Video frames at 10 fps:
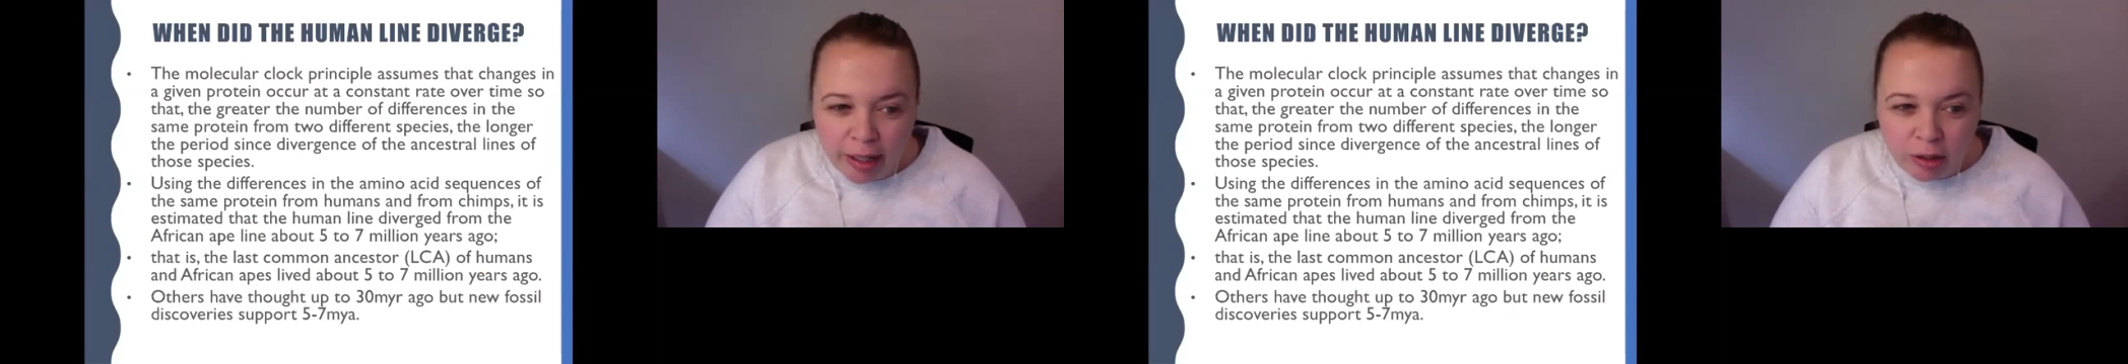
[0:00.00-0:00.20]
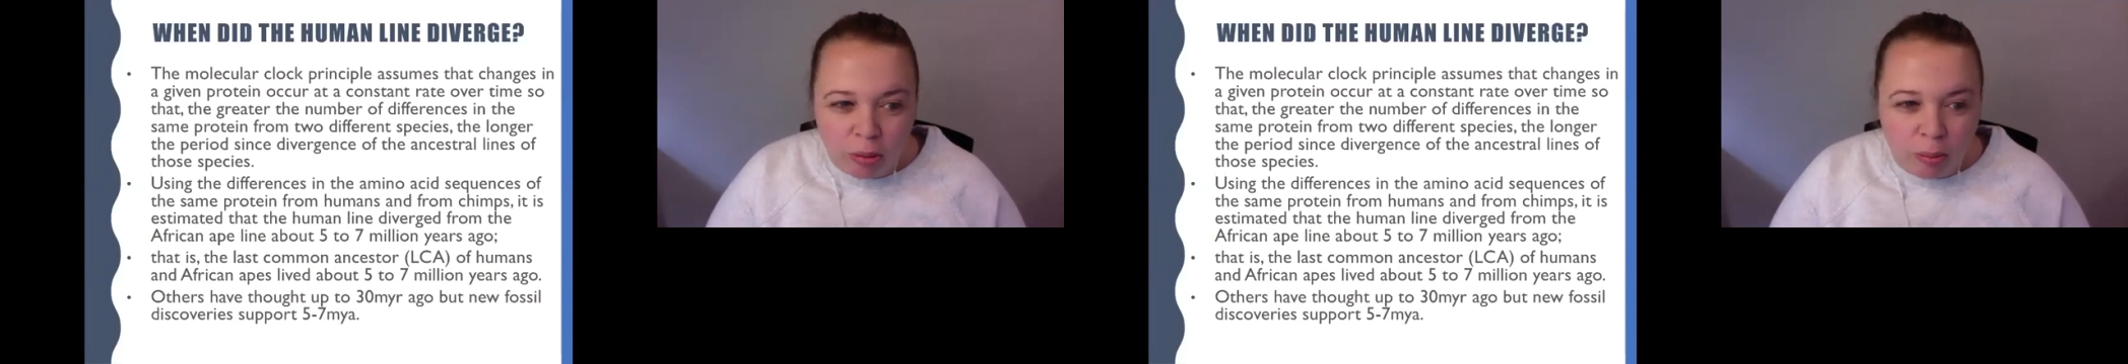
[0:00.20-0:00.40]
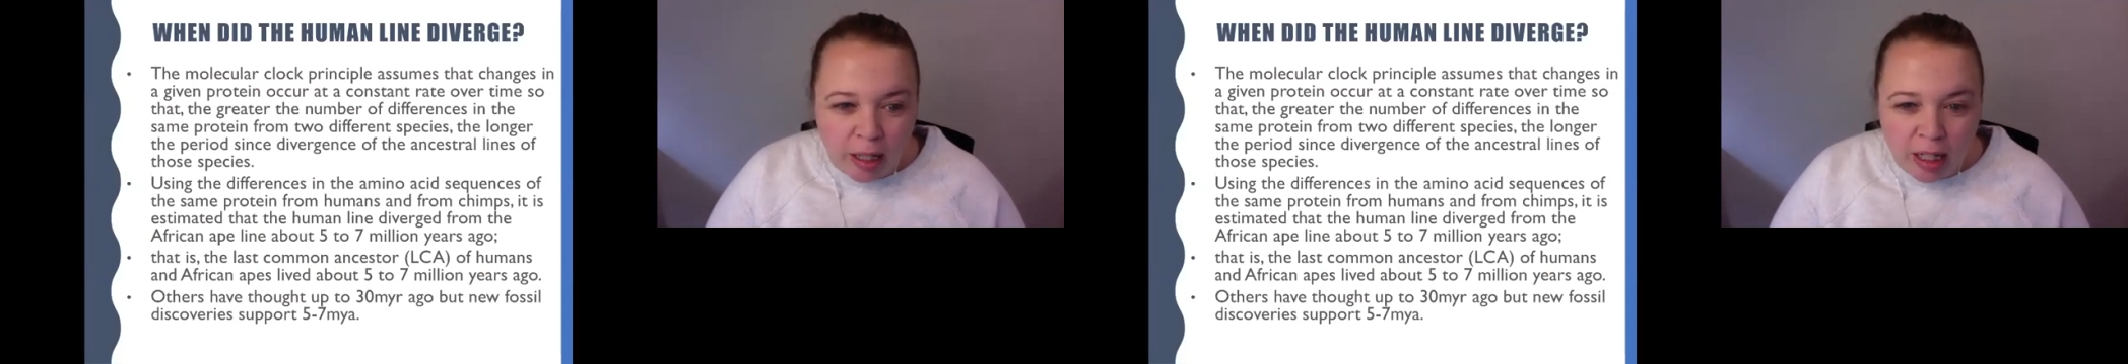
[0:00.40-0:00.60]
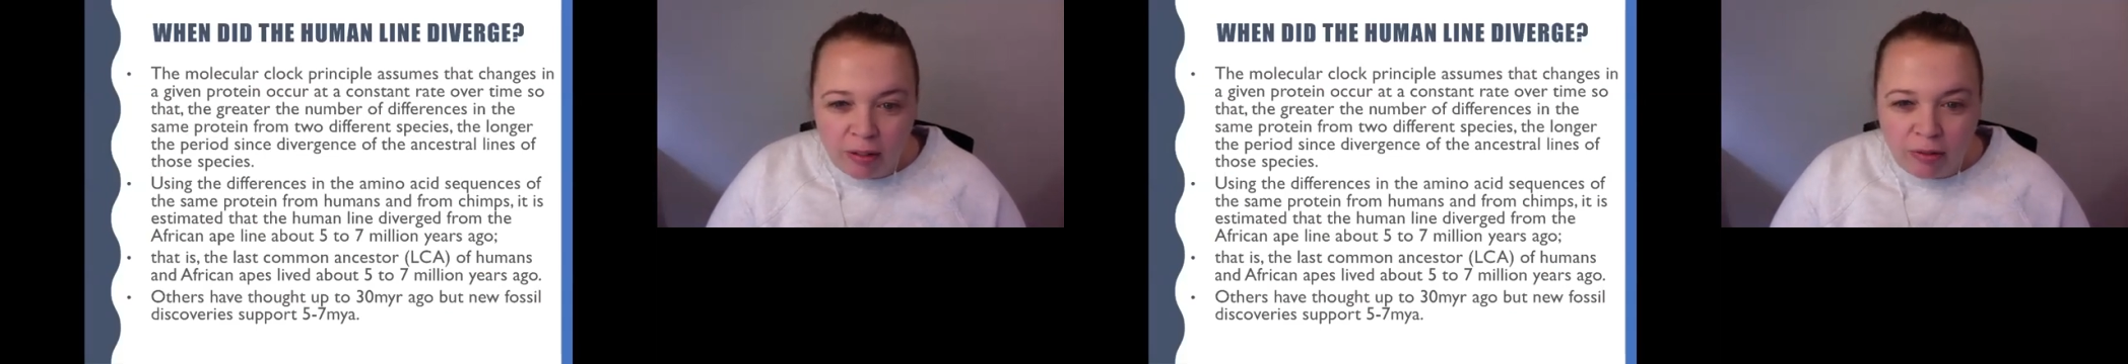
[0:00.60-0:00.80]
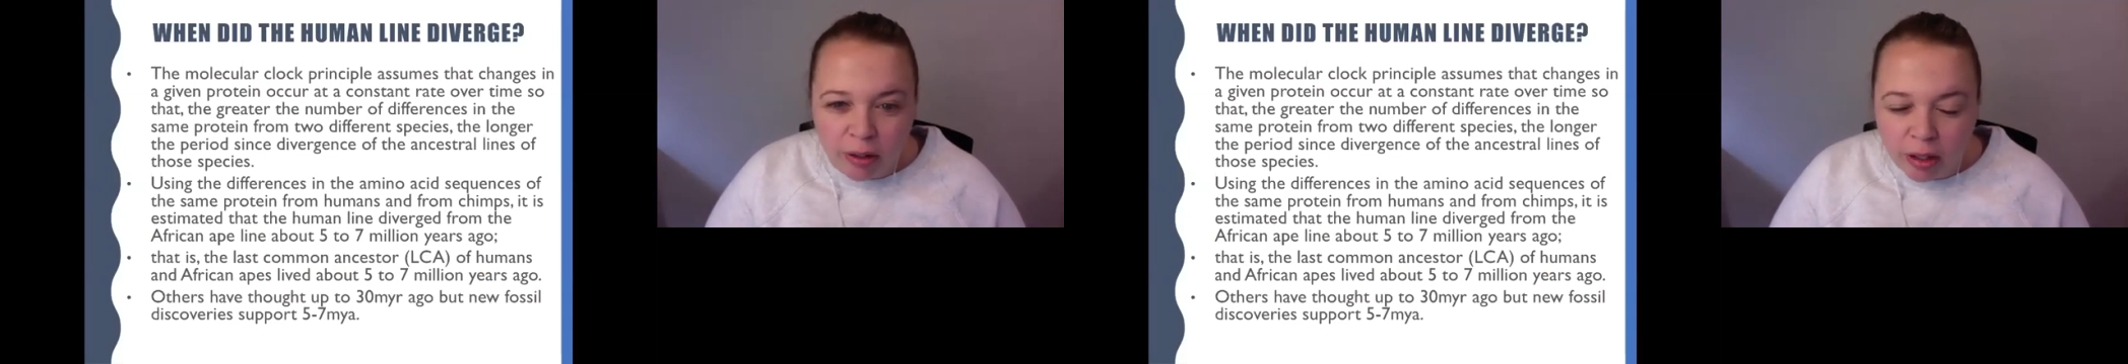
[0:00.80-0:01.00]
extra
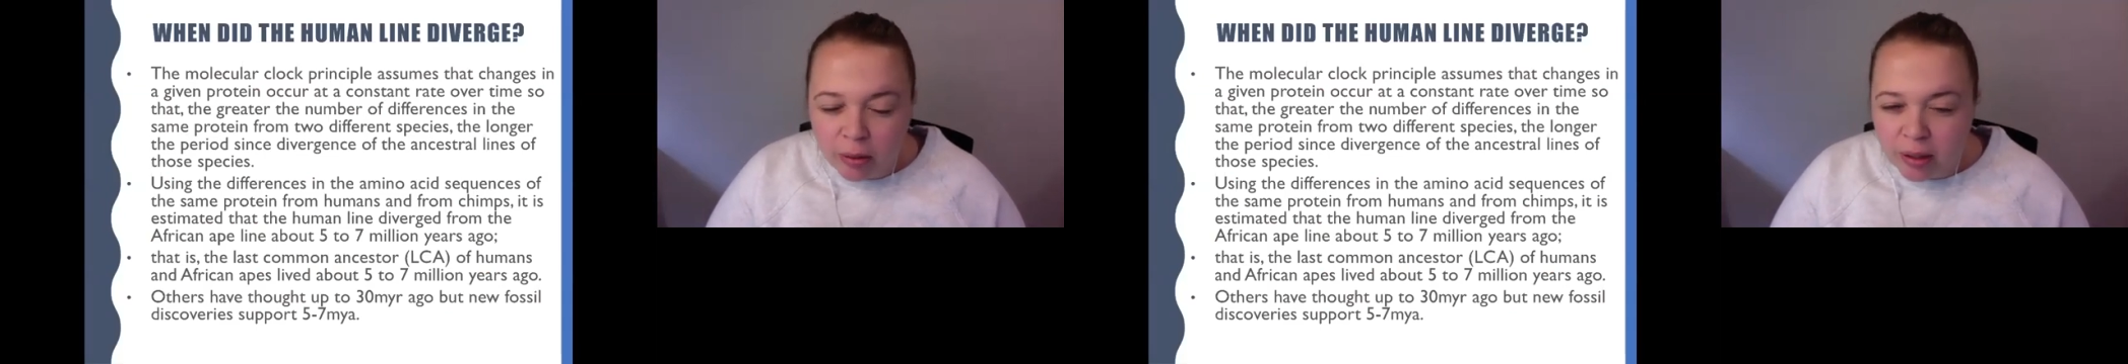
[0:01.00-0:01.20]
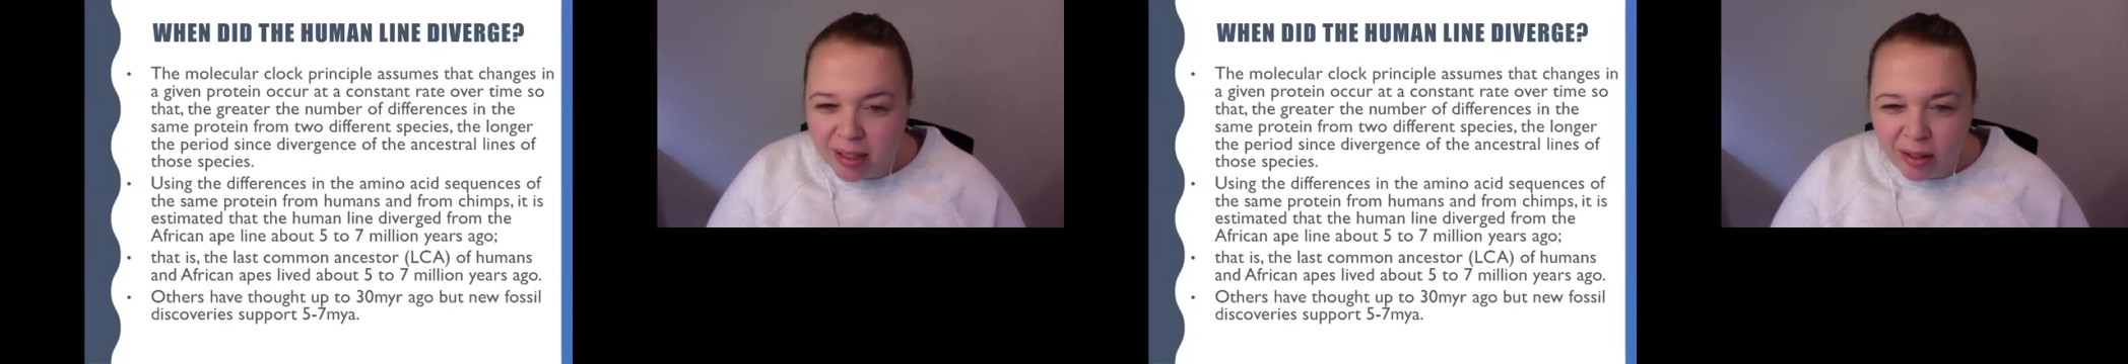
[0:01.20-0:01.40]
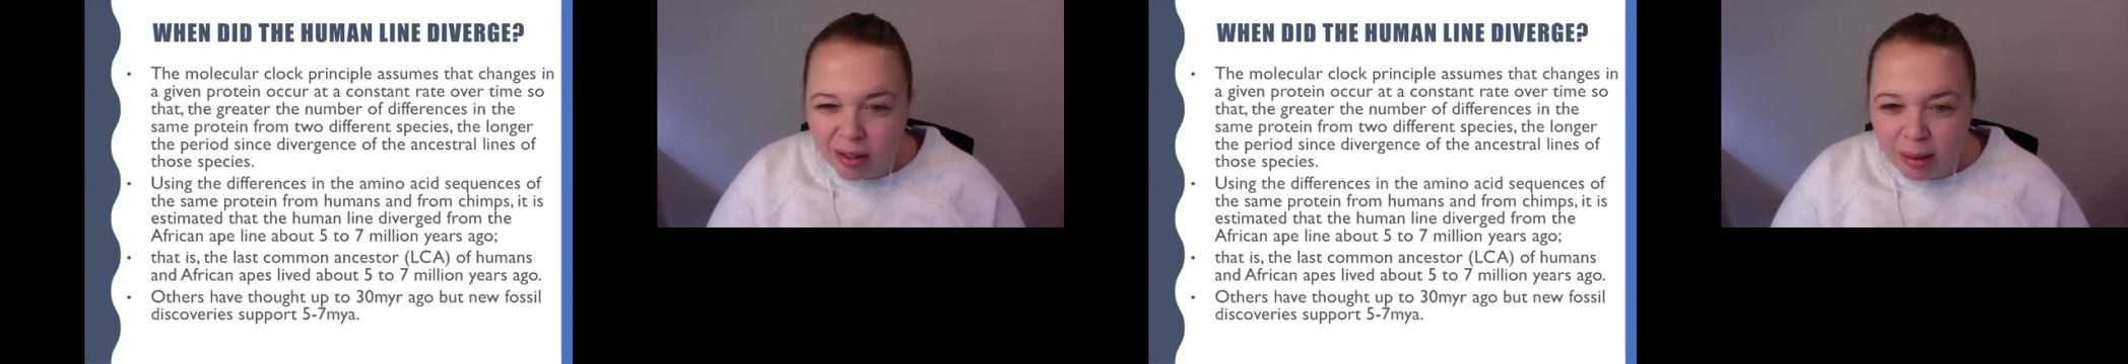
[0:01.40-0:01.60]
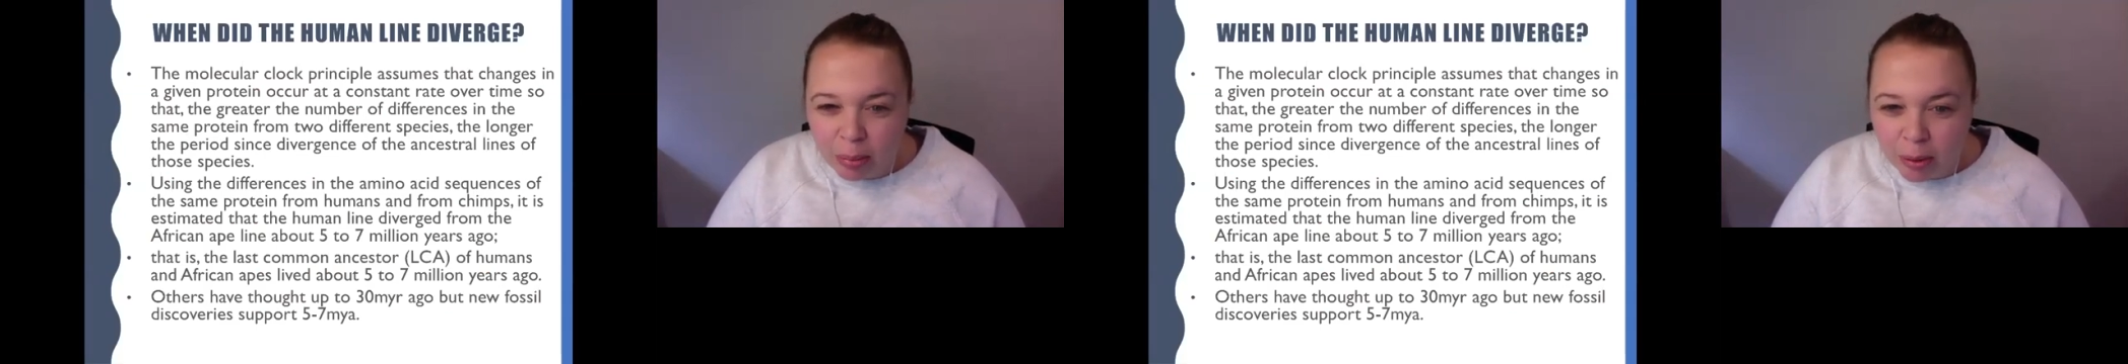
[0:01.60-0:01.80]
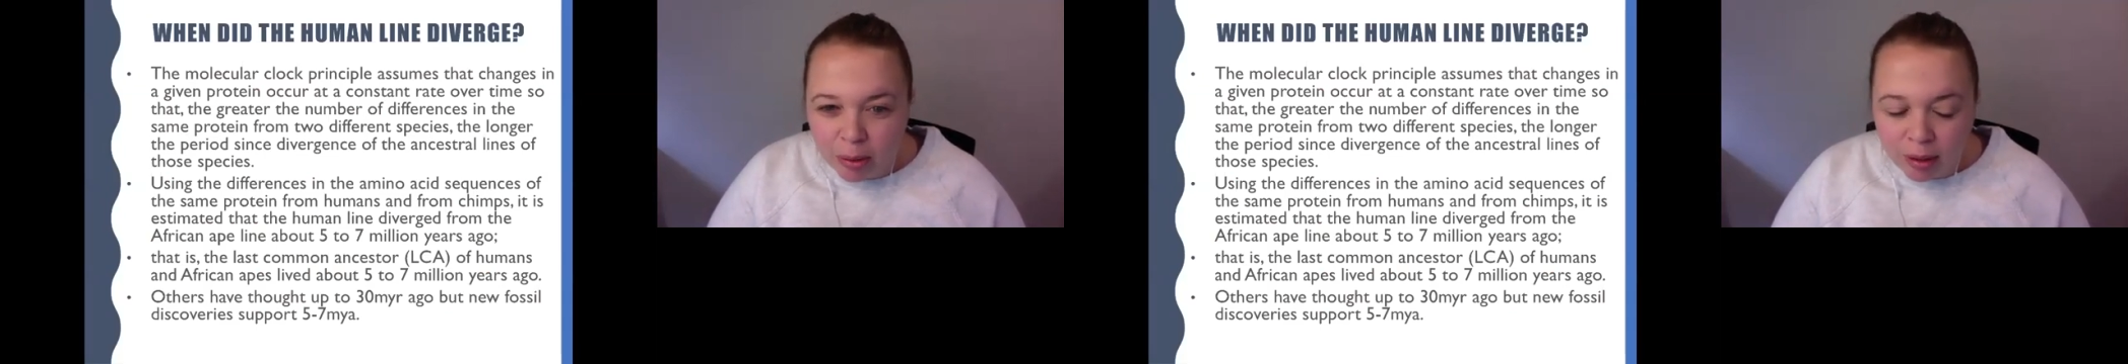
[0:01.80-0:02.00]
reading for you. It's not
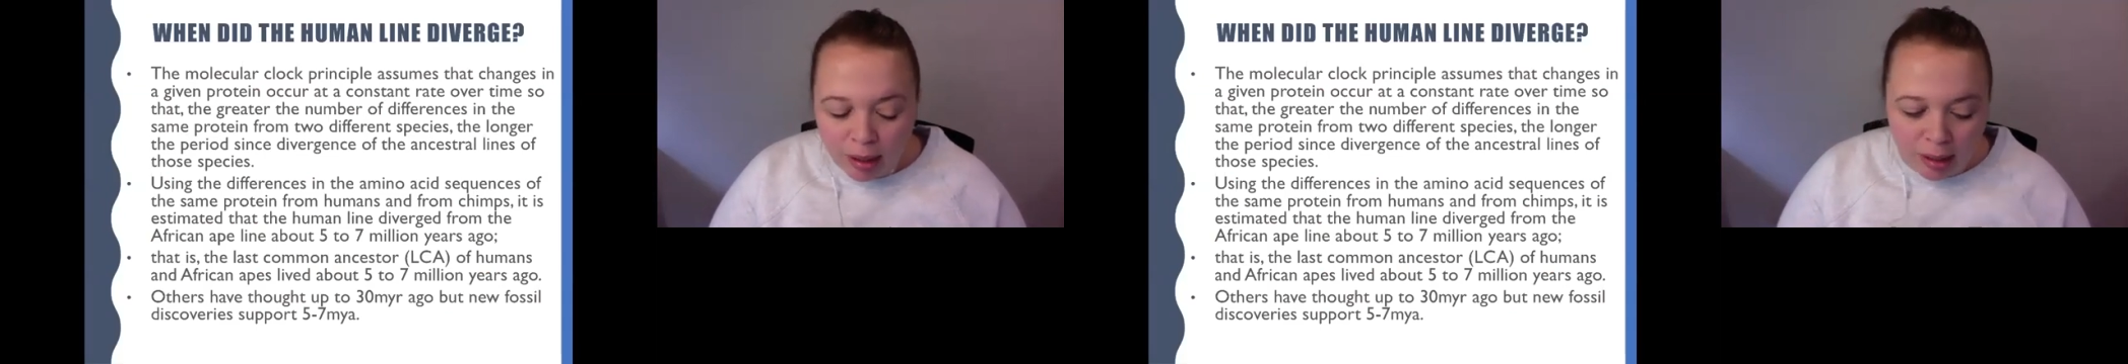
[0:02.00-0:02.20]
important.